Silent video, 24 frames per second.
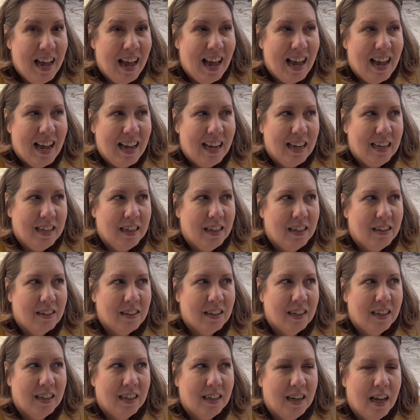And
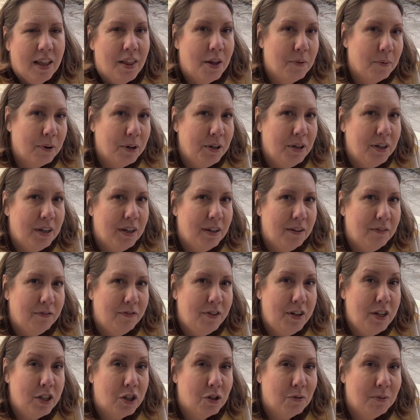then we're gonna
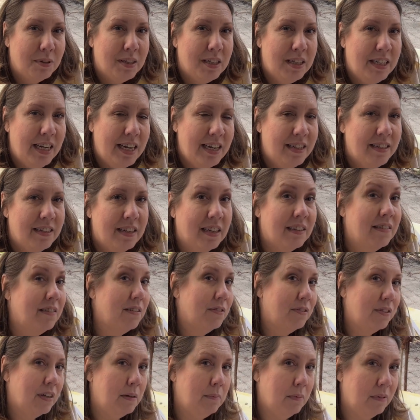finish with the taste test of
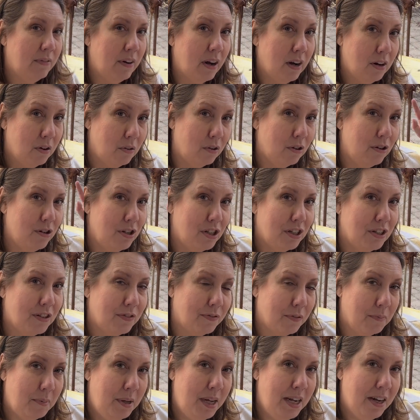some of our oranges
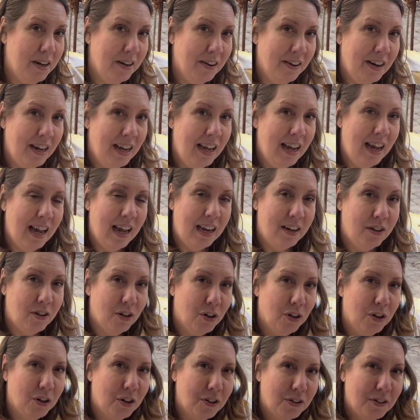from here and
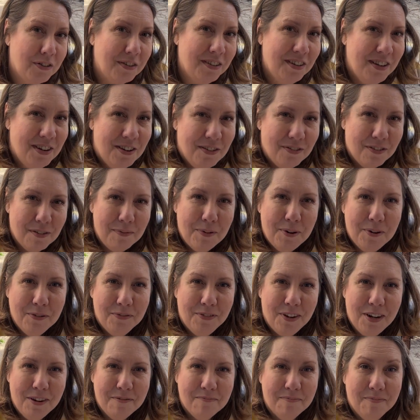hers from her
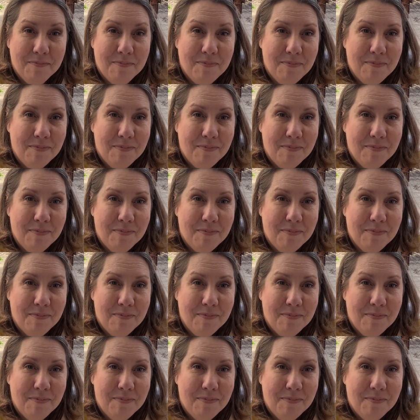farm.